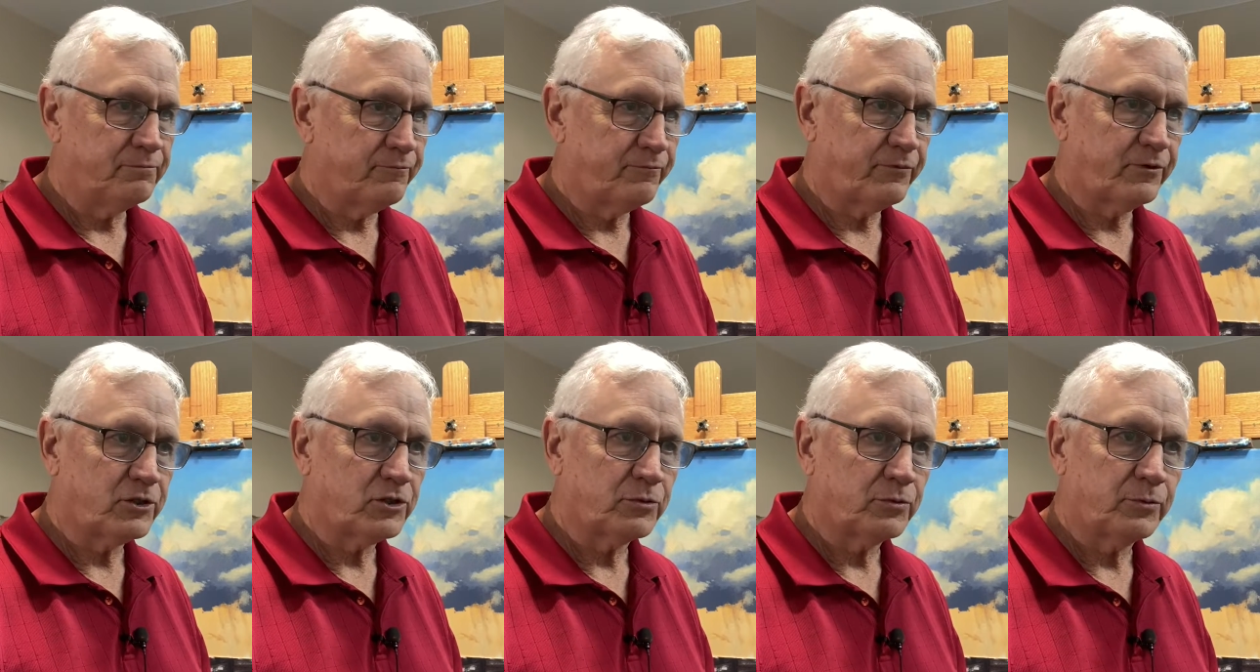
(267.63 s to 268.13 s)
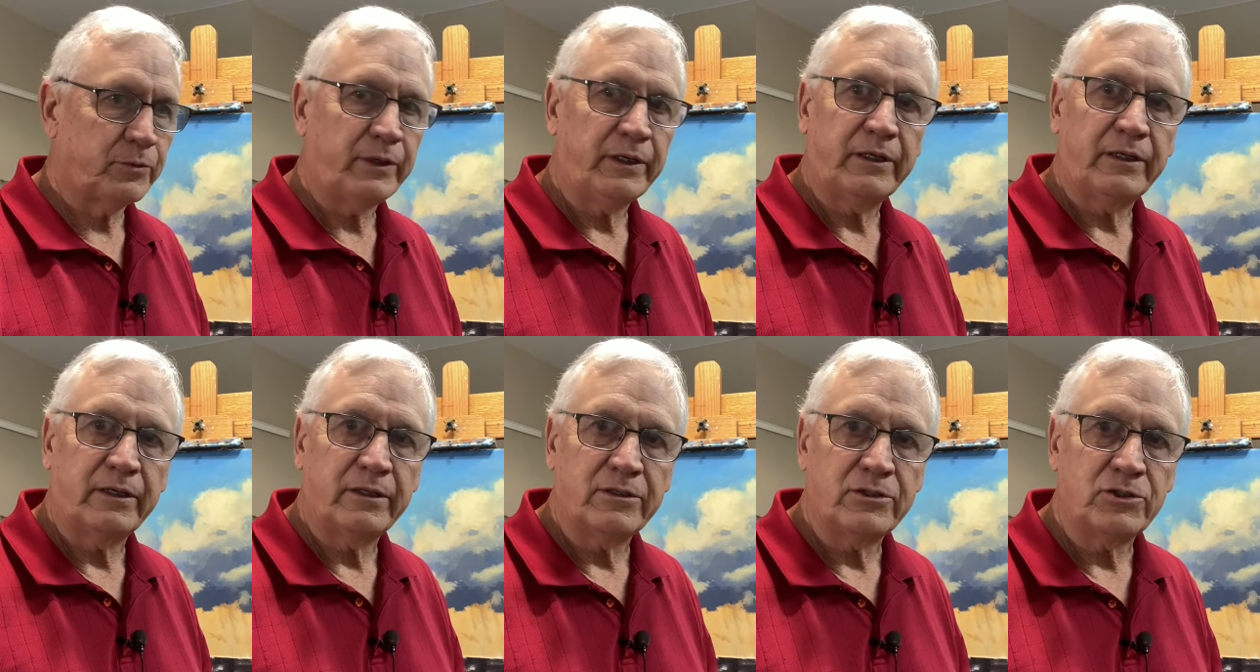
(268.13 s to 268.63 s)
first
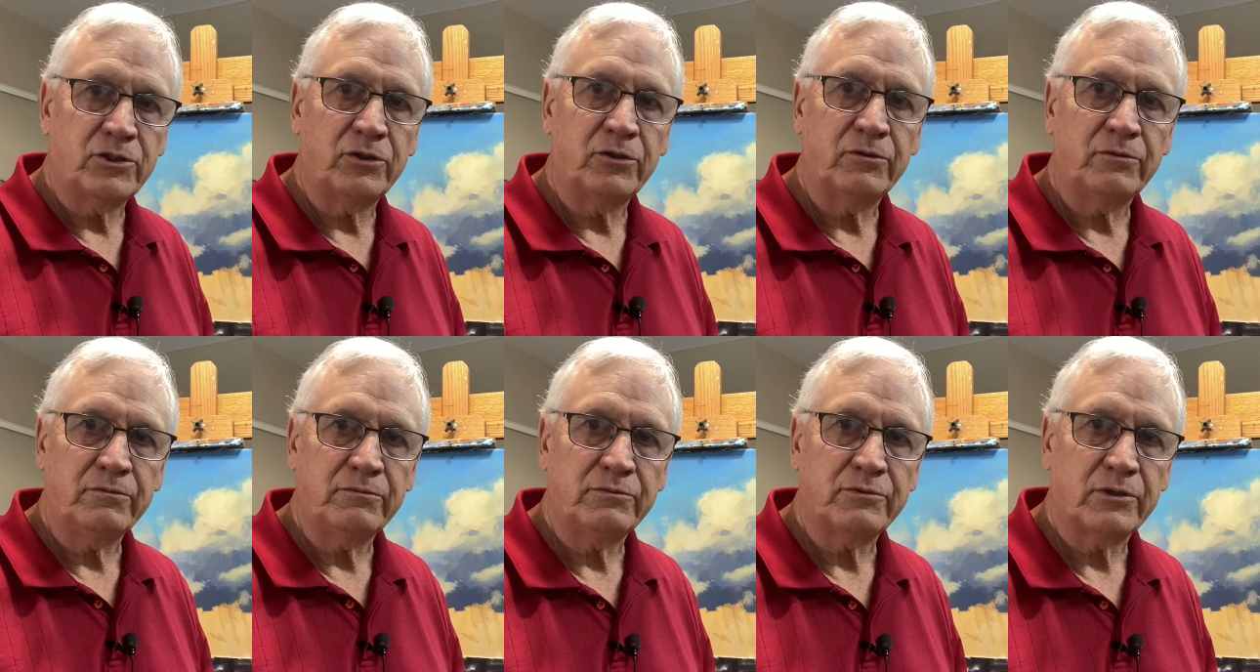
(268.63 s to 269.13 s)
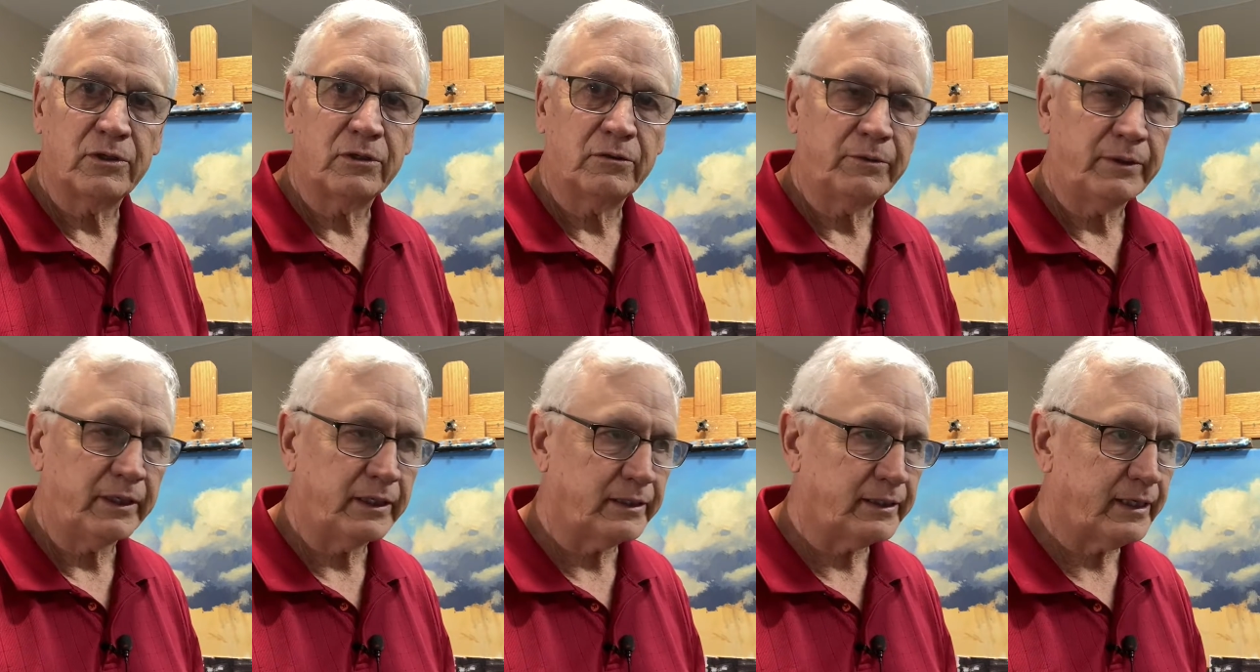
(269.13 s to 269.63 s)
week in June so that we
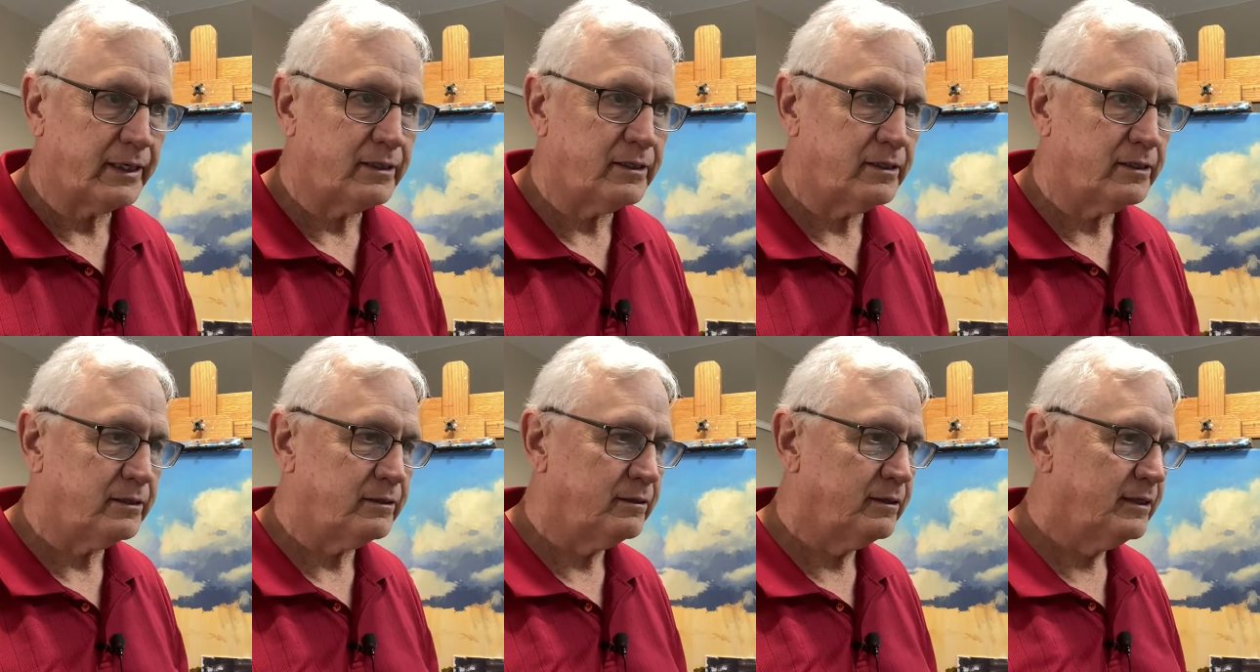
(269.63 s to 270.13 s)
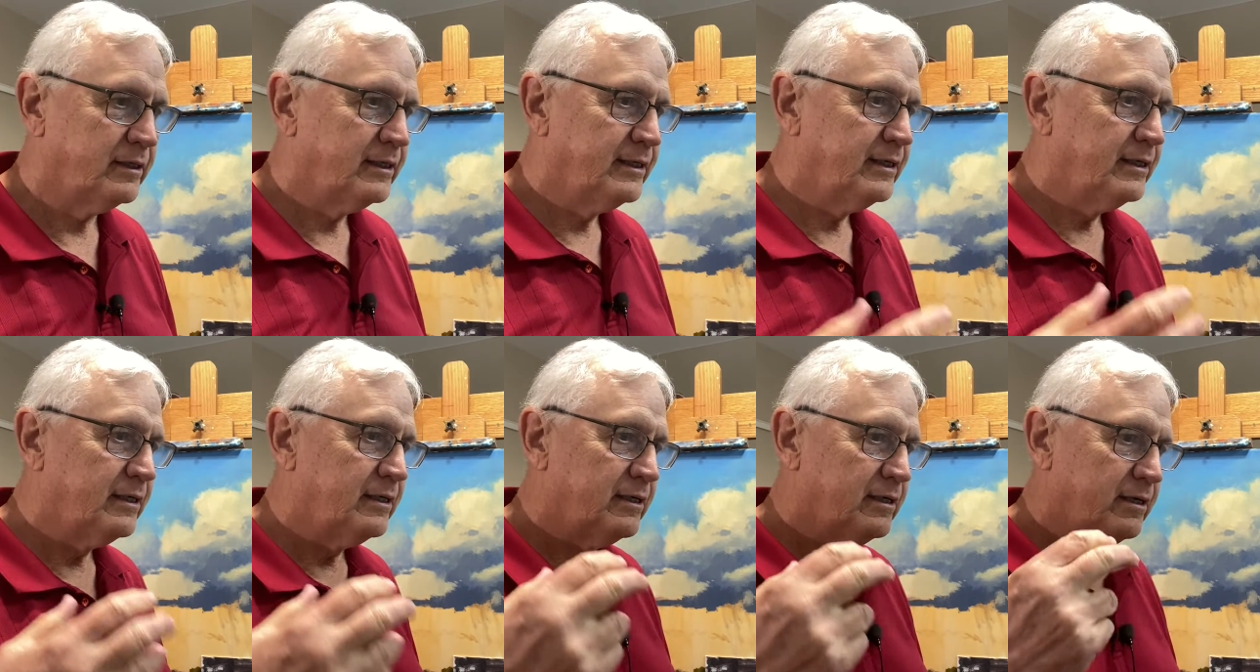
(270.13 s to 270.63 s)
can get that
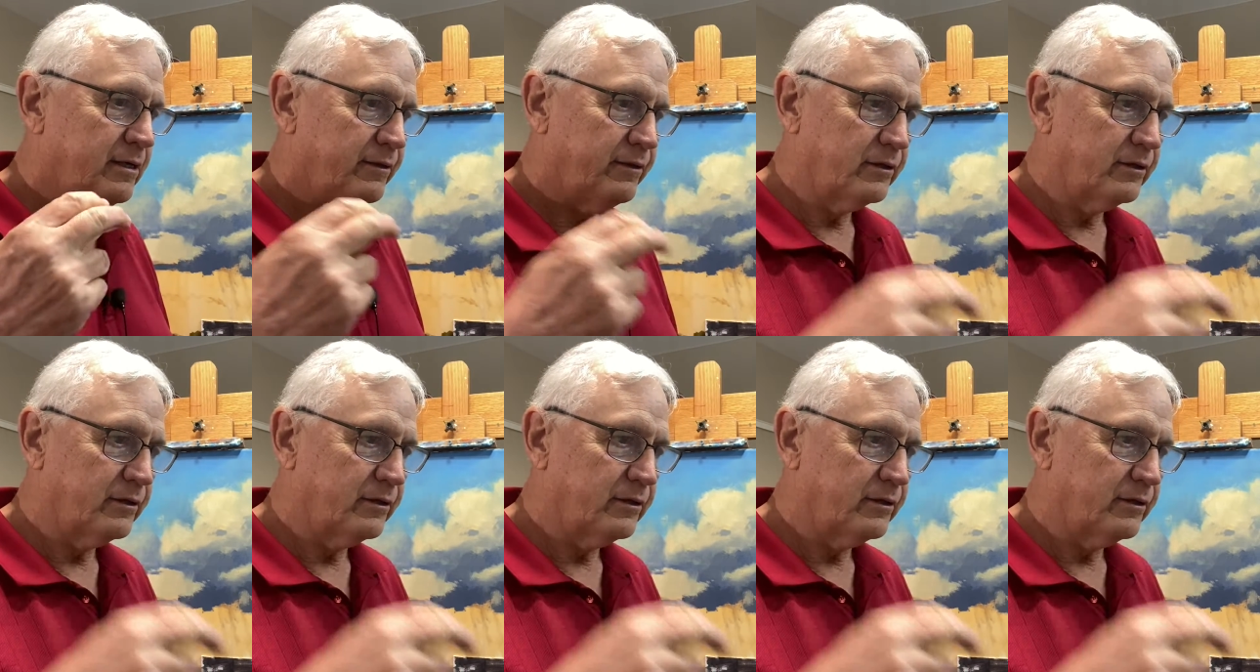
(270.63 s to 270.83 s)
done.